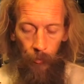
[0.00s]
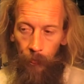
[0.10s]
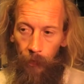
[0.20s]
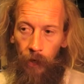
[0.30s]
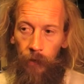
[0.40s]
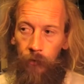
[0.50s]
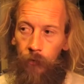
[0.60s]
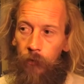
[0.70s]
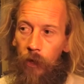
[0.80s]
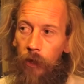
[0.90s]
that is
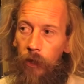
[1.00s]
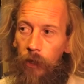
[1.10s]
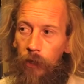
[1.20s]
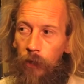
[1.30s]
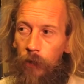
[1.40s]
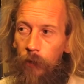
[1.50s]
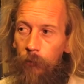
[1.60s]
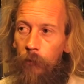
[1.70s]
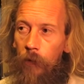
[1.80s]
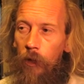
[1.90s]
certainly,
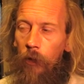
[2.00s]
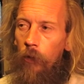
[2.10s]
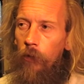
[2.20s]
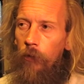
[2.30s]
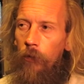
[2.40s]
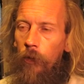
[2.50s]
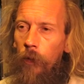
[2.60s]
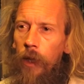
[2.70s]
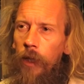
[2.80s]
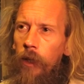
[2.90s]
you know,
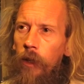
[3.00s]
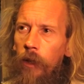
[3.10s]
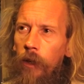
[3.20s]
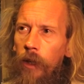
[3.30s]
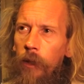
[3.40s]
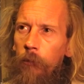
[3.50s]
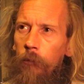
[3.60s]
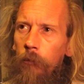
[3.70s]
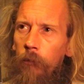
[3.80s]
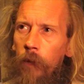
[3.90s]
any
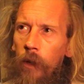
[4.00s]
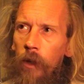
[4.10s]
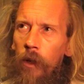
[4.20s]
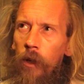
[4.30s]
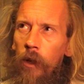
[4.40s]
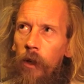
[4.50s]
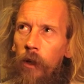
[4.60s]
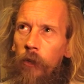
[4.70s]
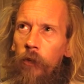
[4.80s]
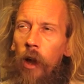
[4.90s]

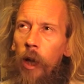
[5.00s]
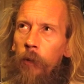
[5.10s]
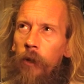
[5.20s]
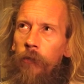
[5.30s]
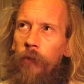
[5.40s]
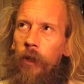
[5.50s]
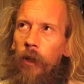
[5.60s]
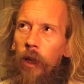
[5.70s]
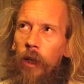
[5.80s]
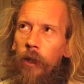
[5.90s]
time I feel
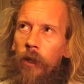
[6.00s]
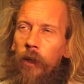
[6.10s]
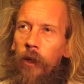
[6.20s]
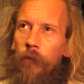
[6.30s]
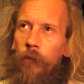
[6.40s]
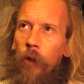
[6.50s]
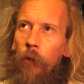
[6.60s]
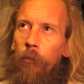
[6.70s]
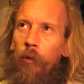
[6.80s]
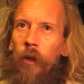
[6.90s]
like I've
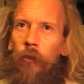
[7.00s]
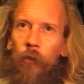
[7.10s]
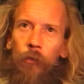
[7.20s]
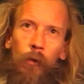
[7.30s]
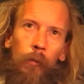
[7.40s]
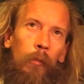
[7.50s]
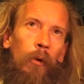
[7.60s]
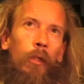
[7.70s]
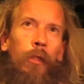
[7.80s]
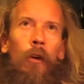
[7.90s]
got pressure from
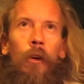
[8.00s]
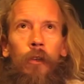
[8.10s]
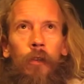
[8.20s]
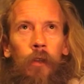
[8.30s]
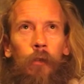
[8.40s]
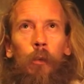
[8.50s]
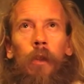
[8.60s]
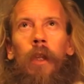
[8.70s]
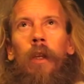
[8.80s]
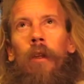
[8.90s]
authorities
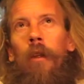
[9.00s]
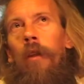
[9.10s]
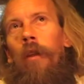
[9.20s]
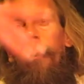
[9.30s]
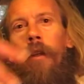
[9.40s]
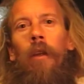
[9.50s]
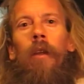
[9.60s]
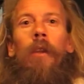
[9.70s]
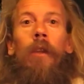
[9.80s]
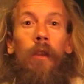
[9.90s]
within
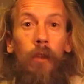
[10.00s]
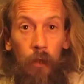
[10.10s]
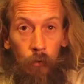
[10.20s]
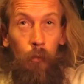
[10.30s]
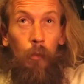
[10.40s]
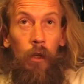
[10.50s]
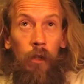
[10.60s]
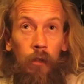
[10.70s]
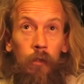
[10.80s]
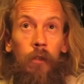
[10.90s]
this
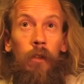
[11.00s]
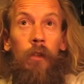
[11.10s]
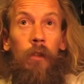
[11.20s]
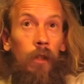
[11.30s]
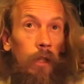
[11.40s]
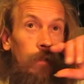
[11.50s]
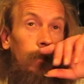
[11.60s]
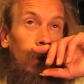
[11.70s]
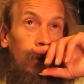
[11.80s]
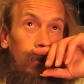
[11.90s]
world, in a
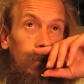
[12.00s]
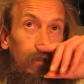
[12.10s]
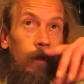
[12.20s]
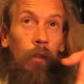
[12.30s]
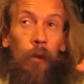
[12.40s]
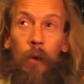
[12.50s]
sense, you know,